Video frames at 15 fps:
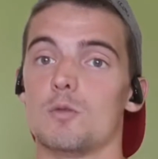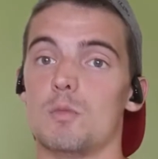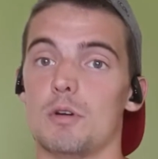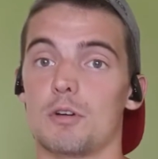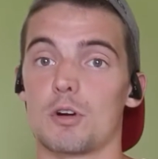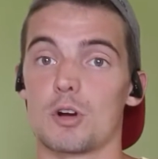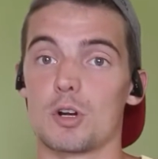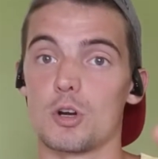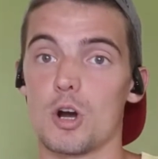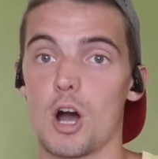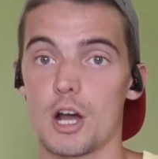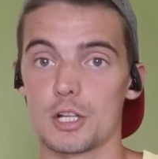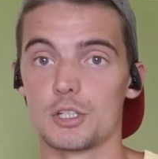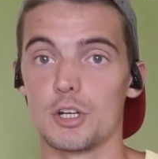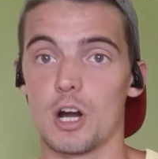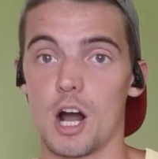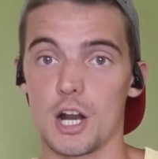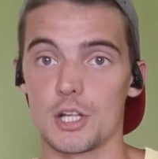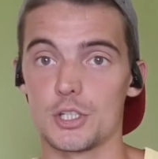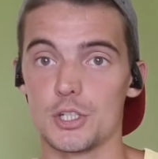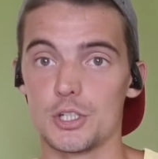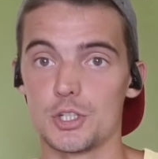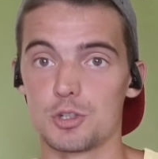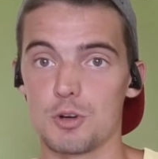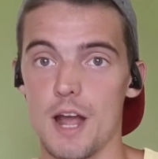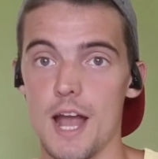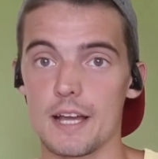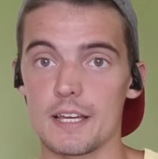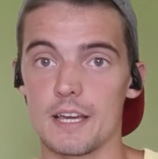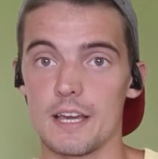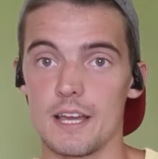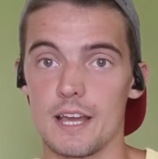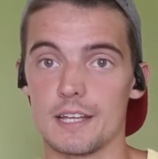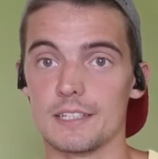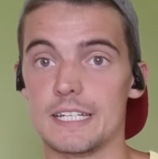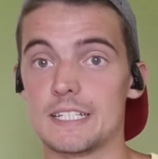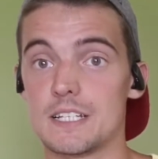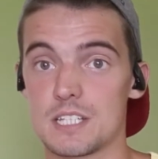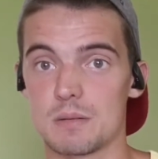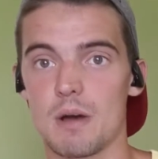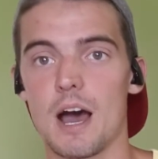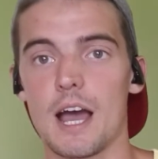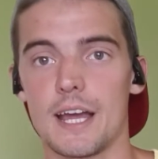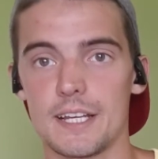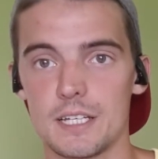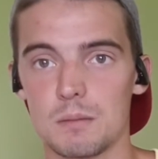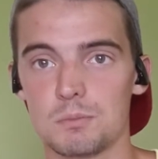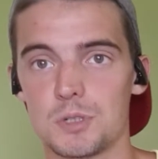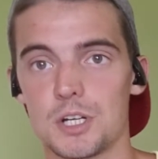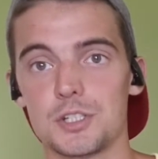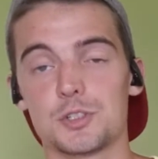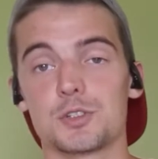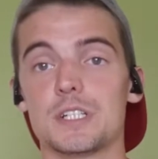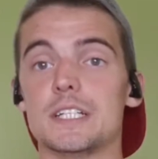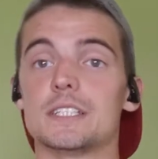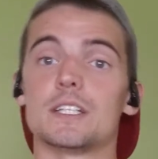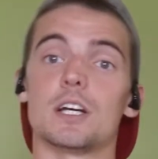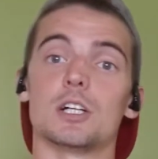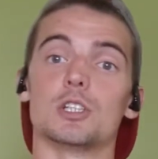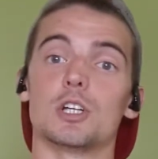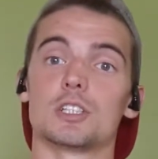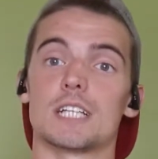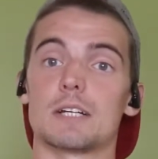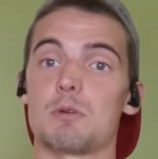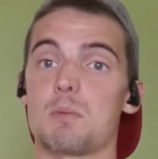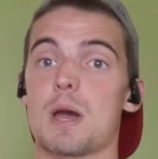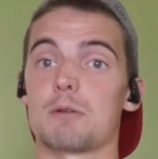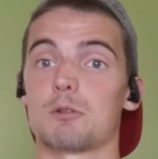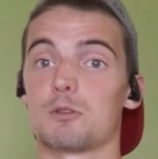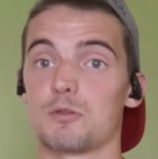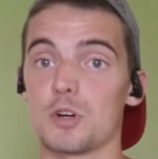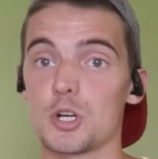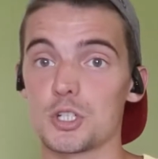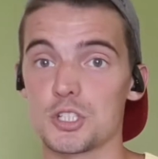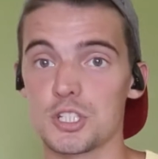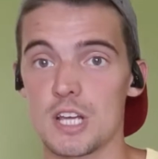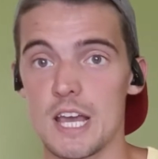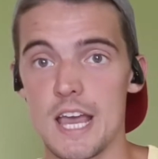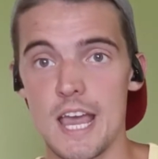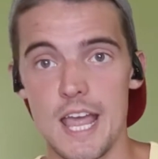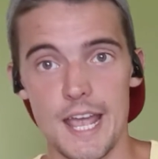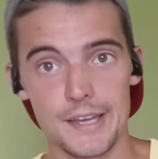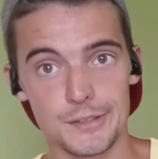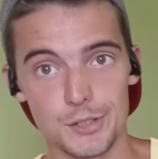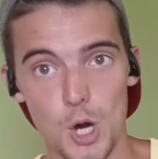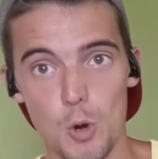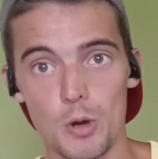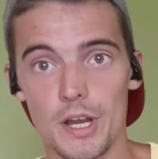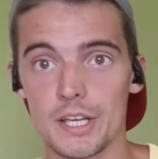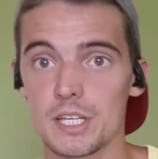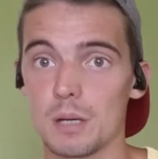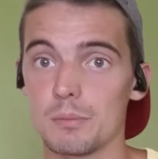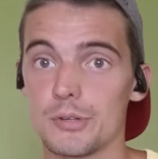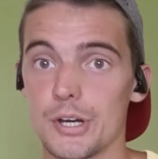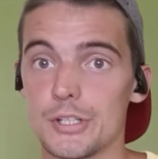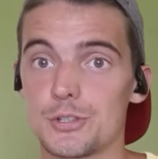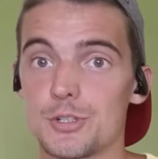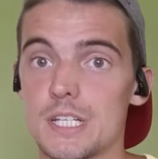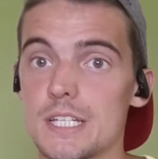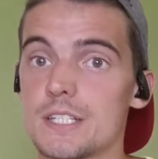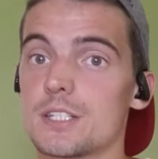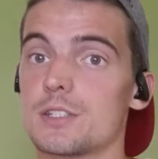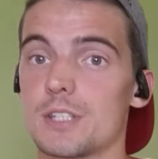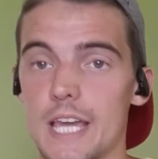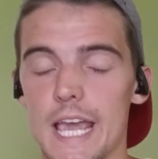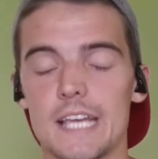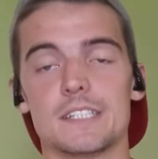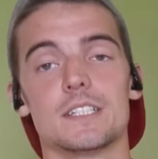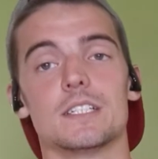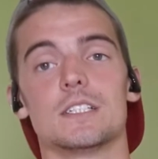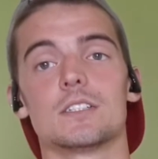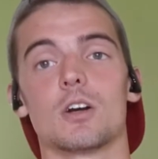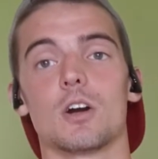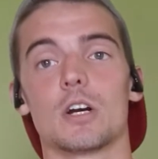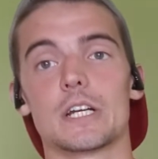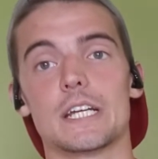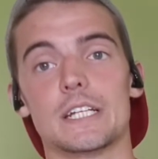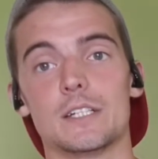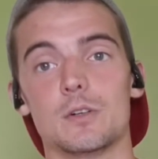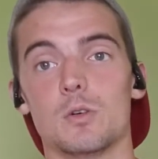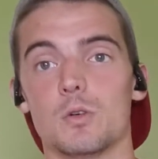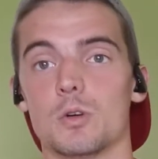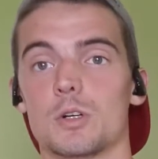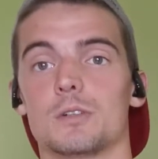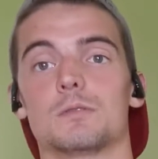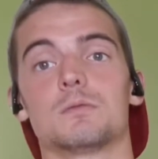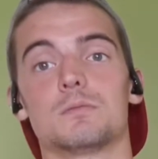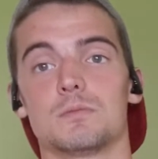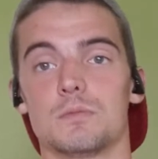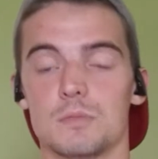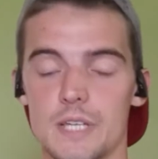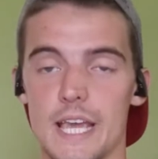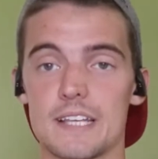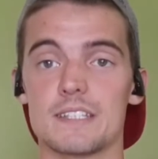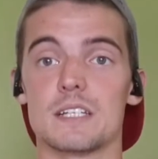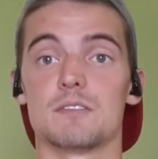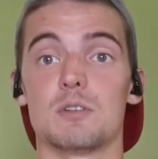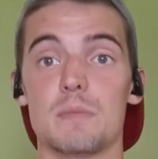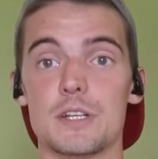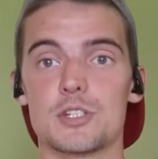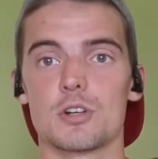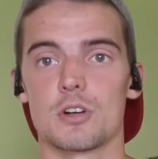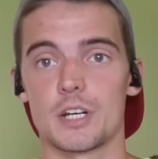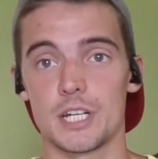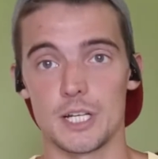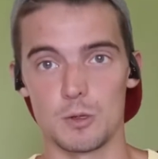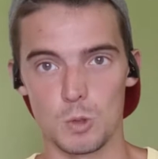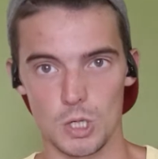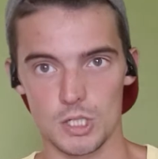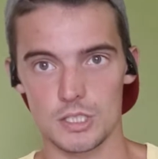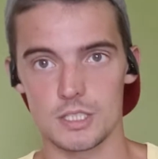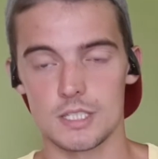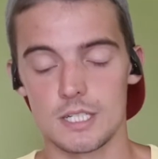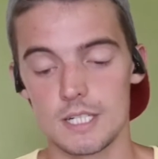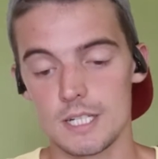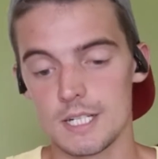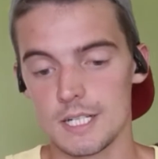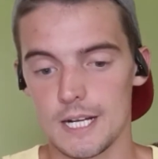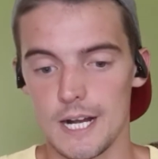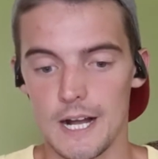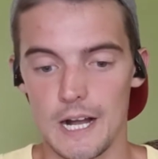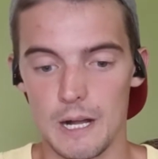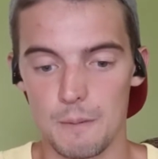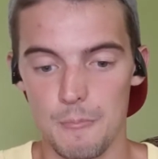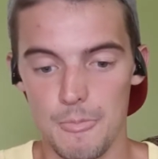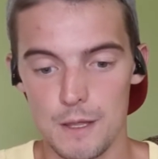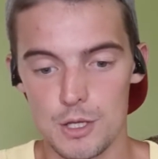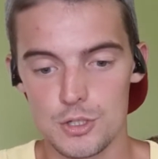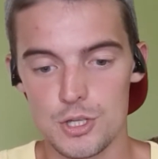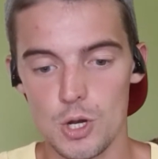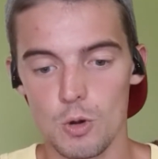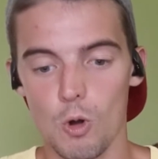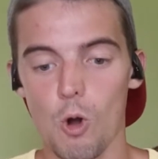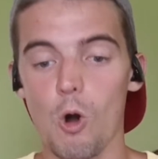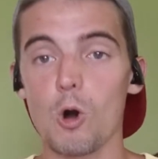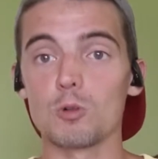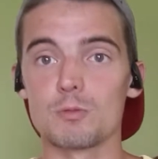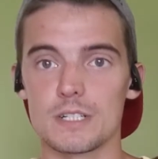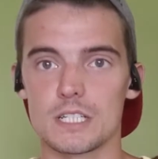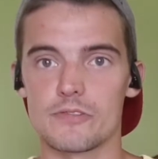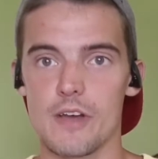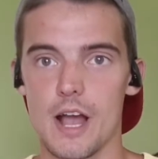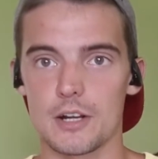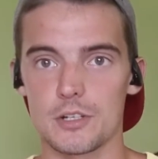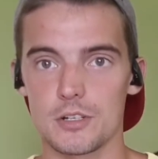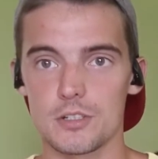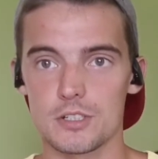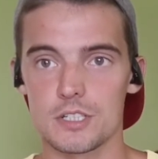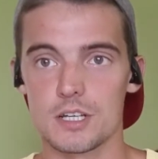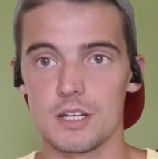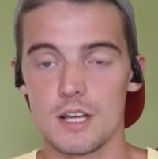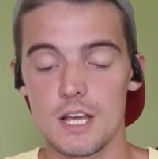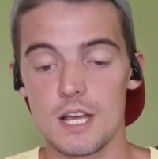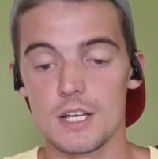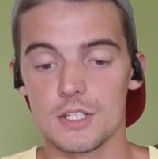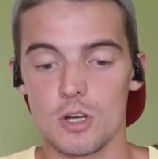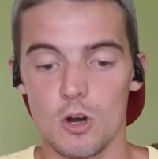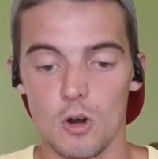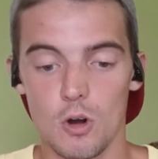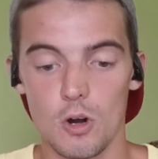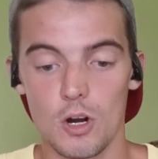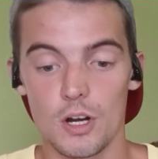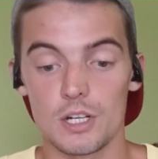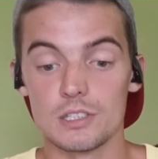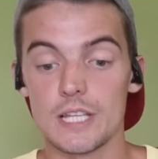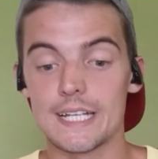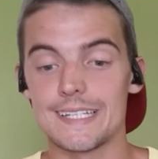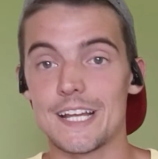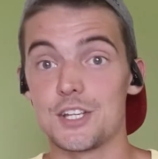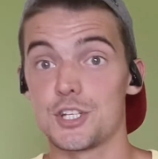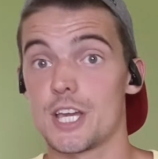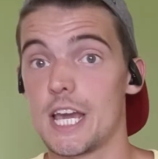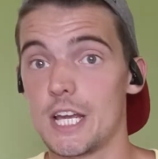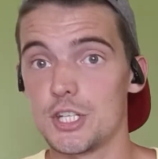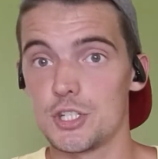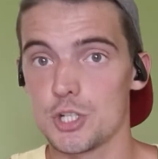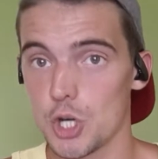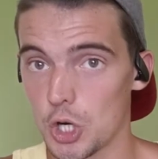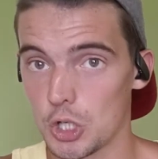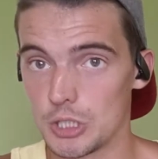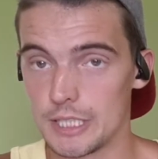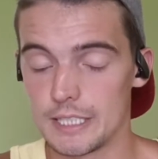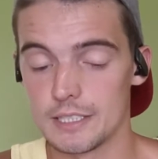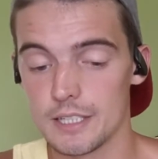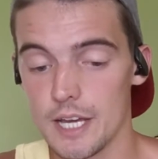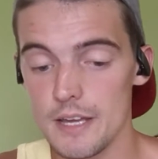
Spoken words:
We're on a good track, at least in some high-income countries. Looks like we might reverse, and lower-income countries, cases of dementia are getting worse. So all risk factors are less education early in